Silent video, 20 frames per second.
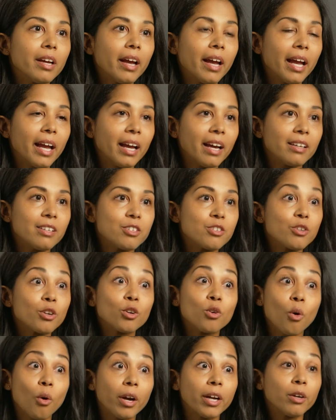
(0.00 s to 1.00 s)
And they're
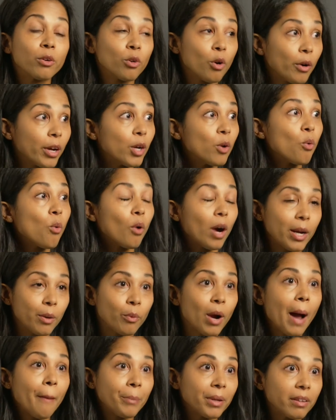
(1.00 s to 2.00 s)
going, growing quite
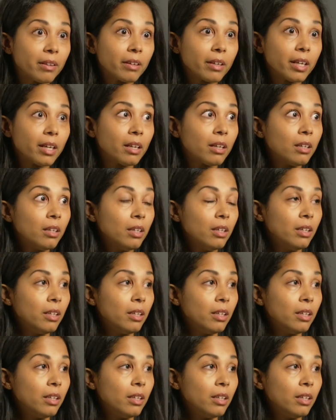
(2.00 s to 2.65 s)
rapidly,